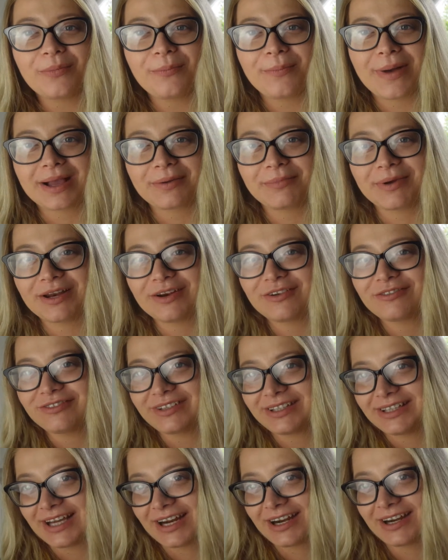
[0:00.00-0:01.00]
back, my
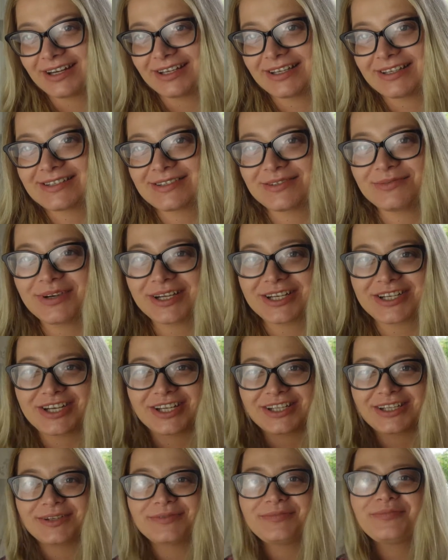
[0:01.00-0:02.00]
lovely darlings, to my
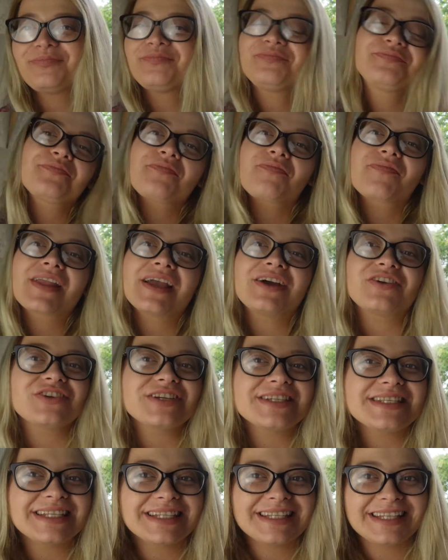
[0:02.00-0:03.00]
channel.
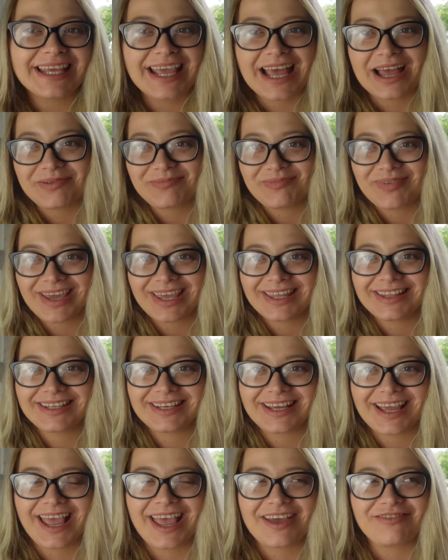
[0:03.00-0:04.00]
Recently I made
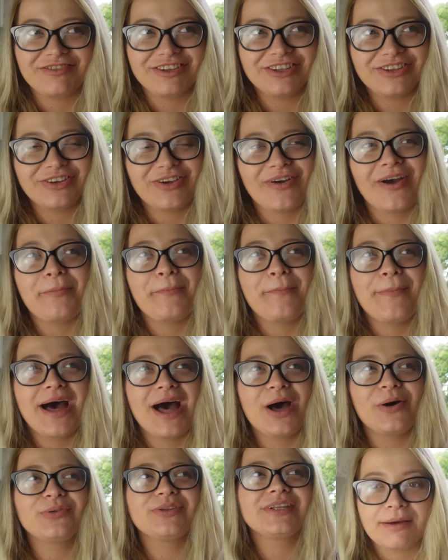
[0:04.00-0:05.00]
a video
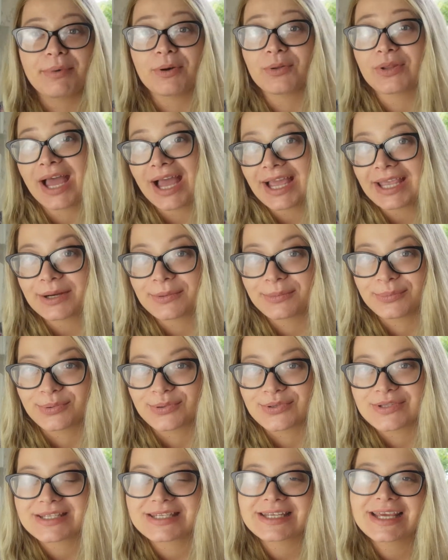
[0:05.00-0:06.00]
about higher
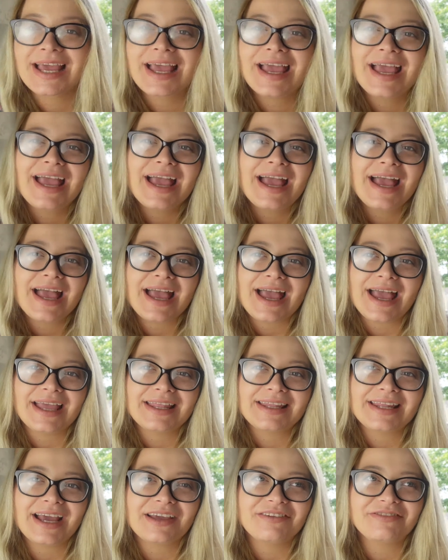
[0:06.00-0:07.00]
boots,
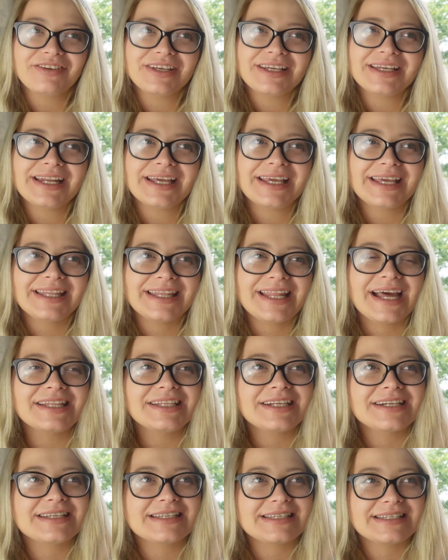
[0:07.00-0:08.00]
and I think like
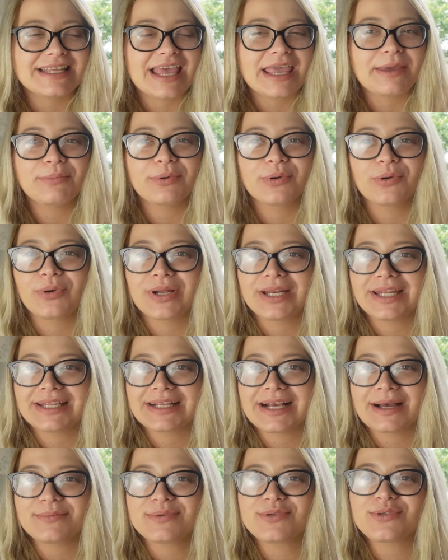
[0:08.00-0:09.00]
another staple when it
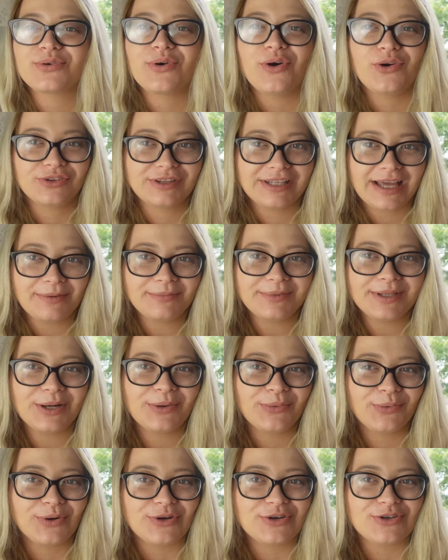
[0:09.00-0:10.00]
comes to
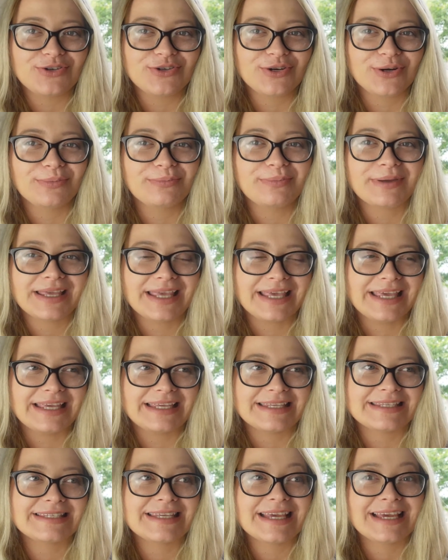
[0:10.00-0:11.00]
autumnal wardrobe
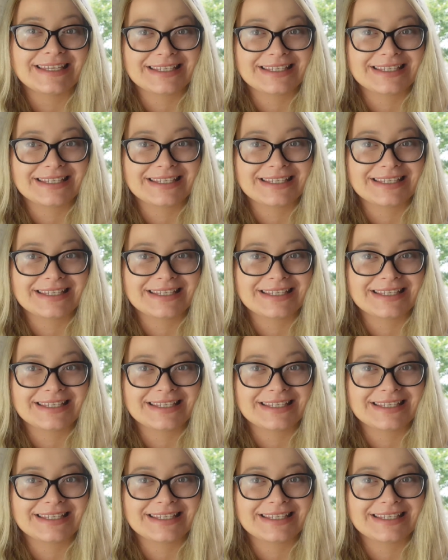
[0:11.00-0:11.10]
is a